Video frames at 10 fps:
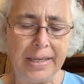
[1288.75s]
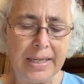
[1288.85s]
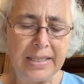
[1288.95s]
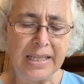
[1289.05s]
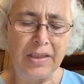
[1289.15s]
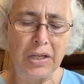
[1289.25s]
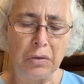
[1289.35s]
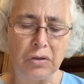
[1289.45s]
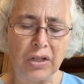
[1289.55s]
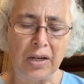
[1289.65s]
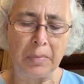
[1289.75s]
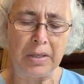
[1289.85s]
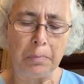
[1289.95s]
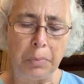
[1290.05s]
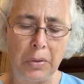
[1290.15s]
Said the old
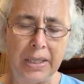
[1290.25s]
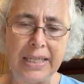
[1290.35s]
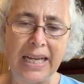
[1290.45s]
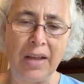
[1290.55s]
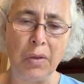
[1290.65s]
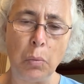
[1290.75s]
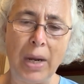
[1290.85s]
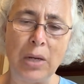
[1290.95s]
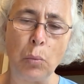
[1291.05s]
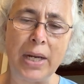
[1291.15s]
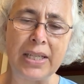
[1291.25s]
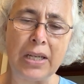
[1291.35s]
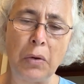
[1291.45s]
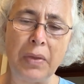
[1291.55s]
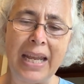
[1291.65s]
gentleman, pulling down the white
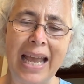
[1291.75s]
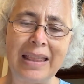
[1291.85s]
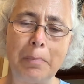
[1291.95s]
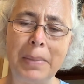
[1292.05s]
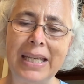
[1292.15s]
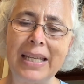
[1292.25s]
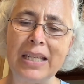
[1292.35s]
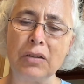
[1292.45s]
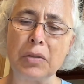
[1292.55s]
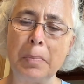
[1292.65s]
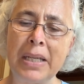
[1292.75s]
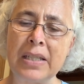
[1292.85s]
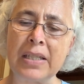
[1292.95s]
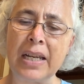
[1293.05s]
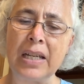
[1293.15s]
waistcoat that had the big gilt
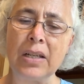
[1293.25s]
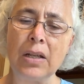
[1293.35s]
buttons on it.